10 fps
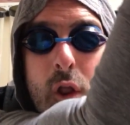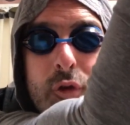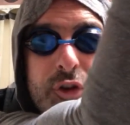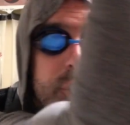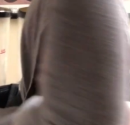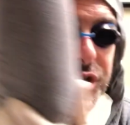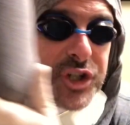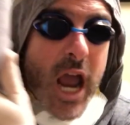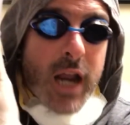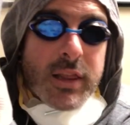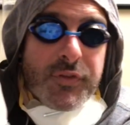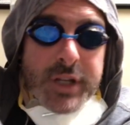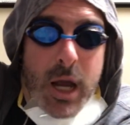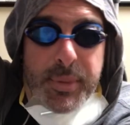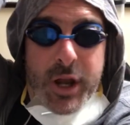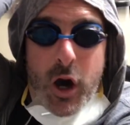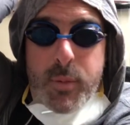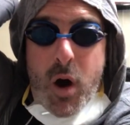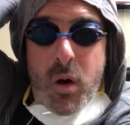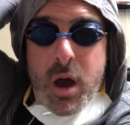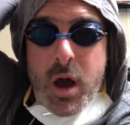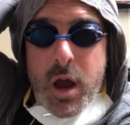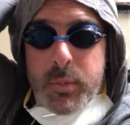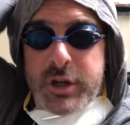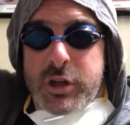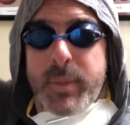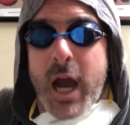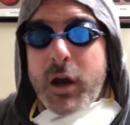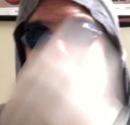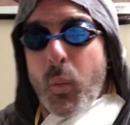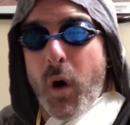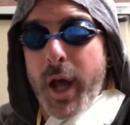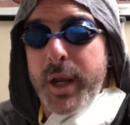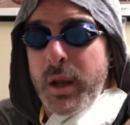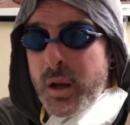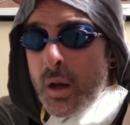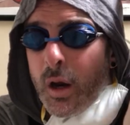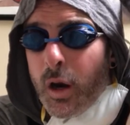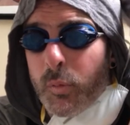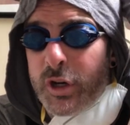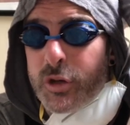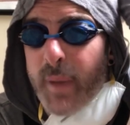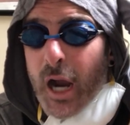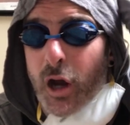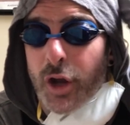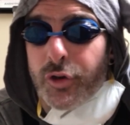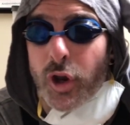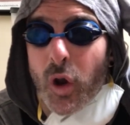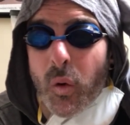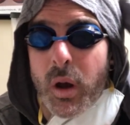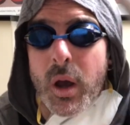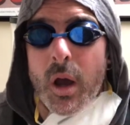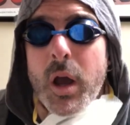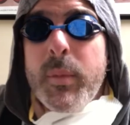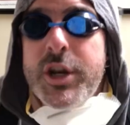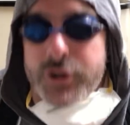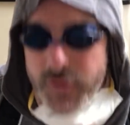secure check, lifting up an elbow, reaching back on 1, reaching back on 2. Make sure